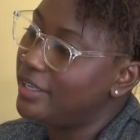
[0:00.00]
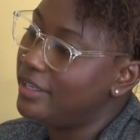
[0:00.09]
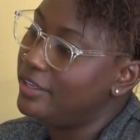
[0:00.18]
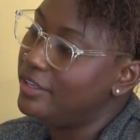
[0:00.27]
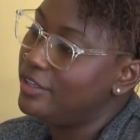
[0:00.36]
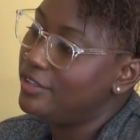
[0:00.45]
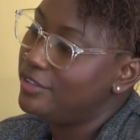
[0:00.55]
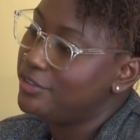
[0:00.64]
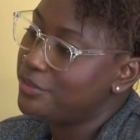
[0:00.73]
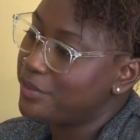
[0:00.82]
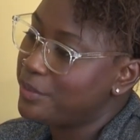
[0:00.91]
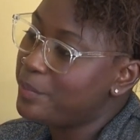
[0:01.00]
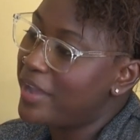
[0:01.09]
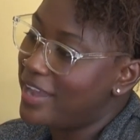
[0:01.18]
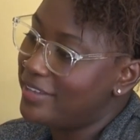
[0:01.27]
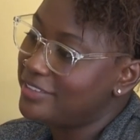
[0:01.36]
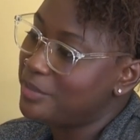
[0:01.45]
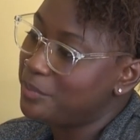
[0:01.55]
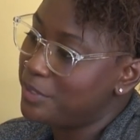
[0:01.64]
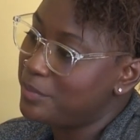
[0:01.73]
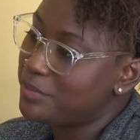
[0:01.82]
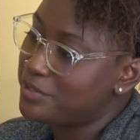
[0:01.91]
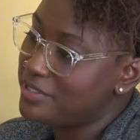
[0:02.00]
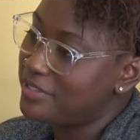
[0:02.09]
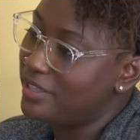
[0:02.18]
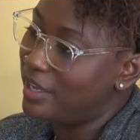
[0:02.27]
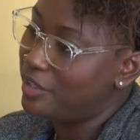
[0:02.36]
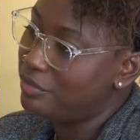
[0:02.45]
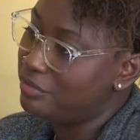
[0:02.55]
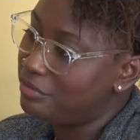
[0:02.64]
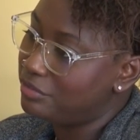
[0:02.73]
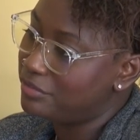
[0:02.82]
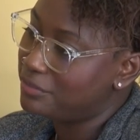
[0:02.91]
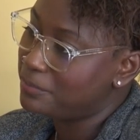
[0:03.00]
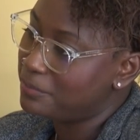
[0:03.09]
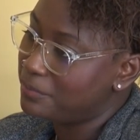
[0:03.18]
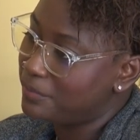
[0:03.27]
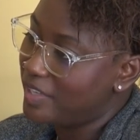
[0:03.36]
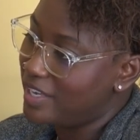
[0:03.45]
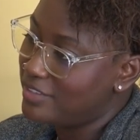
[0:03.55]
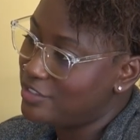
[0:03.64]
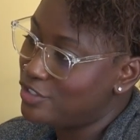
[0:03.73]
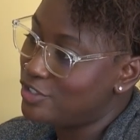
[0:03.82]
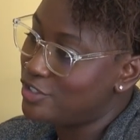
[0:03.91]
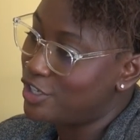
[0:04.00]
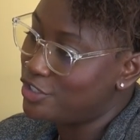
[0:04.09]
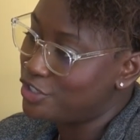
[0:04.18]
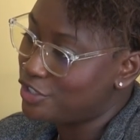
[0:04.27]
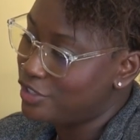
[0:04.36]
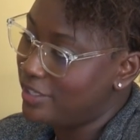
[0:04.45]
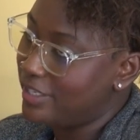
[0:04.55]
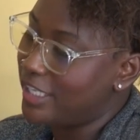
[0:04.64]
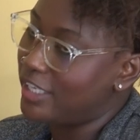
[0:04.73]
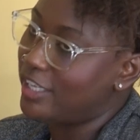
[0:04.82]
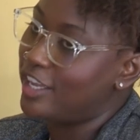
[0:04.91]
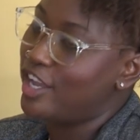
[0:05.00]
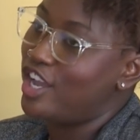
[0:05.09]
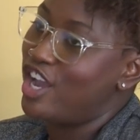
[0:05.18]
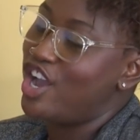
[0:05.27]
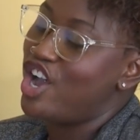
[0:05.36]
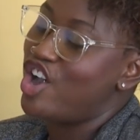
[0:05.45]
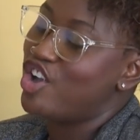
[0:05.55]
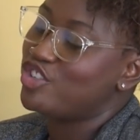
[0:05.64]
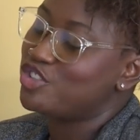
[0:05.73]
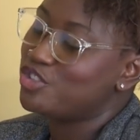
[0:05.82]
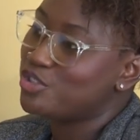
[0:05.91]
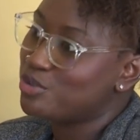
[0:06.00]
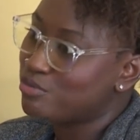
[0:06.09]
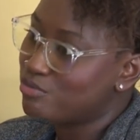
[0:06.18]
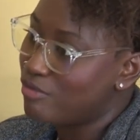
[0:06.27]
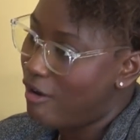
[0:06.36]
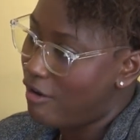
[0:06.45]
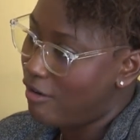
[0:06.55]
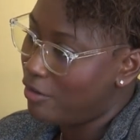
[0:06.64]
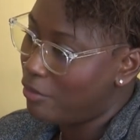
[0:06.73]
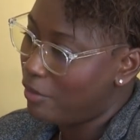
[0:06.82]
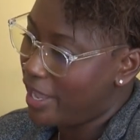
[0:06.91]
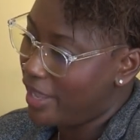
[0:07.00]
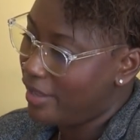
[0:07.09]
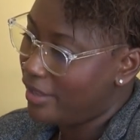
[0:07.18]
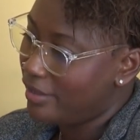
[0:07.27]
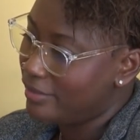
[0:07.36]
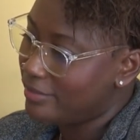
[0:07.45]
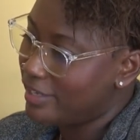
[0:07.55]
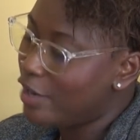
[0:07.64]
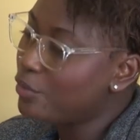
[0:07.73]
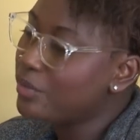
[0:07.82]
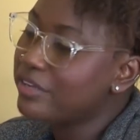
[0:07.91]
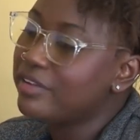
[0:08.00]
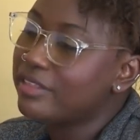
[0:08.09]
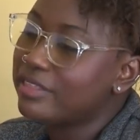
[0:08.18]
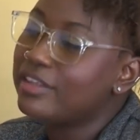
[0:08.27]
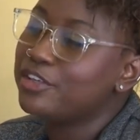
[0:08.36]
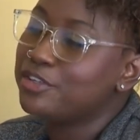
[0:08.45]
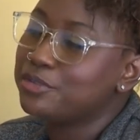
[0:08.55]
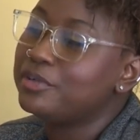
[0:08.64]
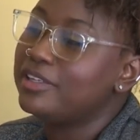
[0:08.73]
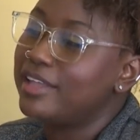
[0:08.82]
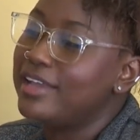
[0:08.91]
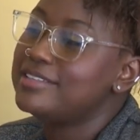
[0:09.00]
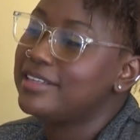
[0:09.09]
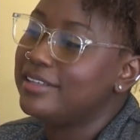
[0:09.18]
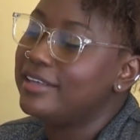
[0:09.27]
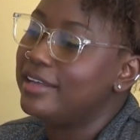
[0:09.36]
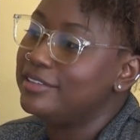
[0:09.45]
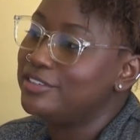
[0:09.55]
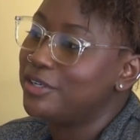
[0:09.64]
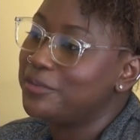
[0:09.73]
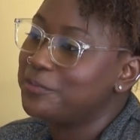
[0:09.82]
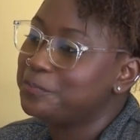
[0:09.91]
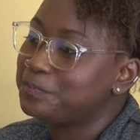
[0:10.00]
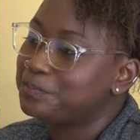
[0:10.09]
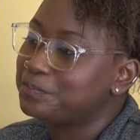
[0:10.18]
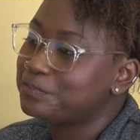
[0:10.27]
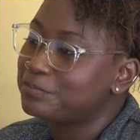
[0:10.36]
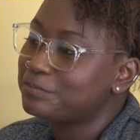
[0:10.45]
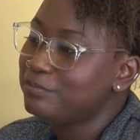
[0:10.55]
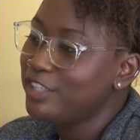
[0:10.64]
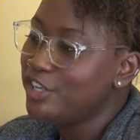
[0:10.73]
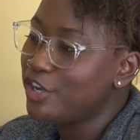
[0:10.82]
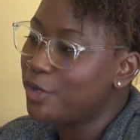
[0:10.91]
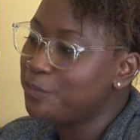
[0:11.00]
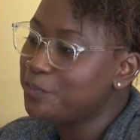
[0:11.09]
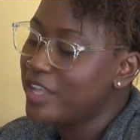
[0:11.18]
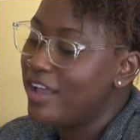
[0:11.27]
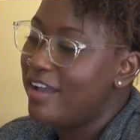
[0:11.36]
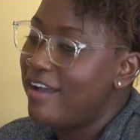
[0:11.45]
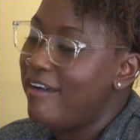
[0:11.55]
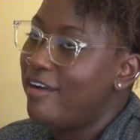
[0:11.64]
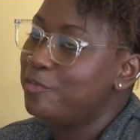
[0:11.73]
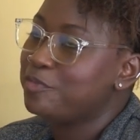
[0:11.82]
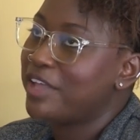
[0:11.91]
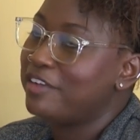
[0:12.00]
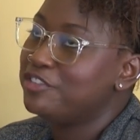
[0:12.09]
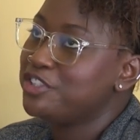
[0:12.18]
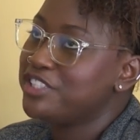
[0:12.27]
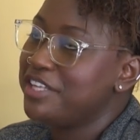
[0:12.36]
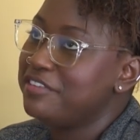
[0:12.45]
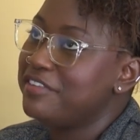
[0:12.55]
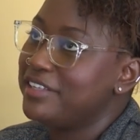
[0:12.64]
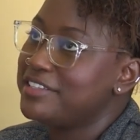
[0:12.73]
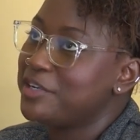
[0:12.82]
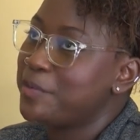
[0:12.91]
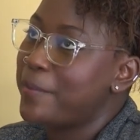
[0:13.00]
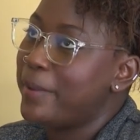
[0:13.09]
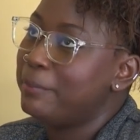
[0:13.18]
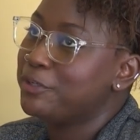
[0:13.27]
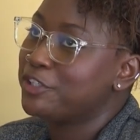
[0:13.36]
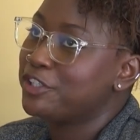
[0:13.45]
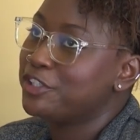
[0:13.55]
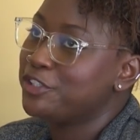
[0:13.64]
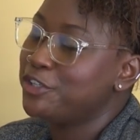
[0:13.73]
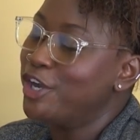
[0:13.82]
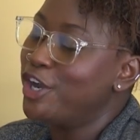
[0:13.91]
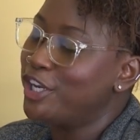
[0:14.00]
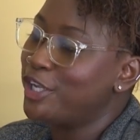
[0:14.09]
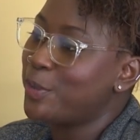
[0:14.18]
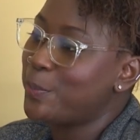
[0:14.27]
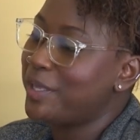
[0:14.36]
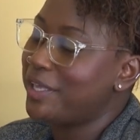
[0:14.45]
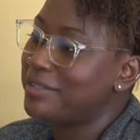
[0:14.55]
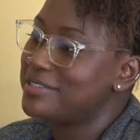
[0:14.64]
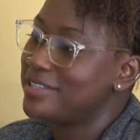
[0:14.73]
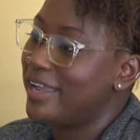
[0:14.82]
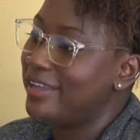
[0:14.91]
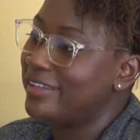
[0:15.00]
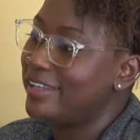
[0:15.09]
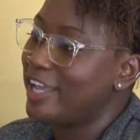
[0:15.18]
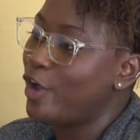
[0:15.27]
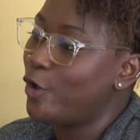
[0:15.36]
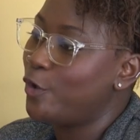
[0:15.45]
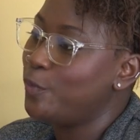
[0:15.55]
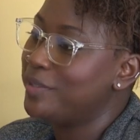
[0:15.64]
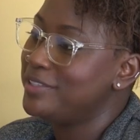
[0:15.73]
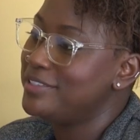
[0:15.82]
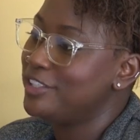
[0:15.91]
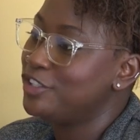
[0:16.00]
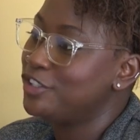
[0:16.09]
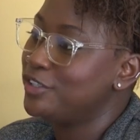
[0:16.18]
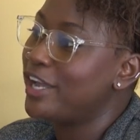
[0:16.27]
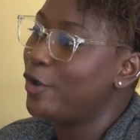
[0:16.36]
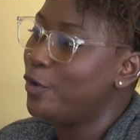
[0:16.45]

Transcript: it, you're impacting people's life in such a like strong way that I don't even think you realize it yet, though. Mm. You know, um, after the event, I remember you hugging me and saying, like, I hope I did good. I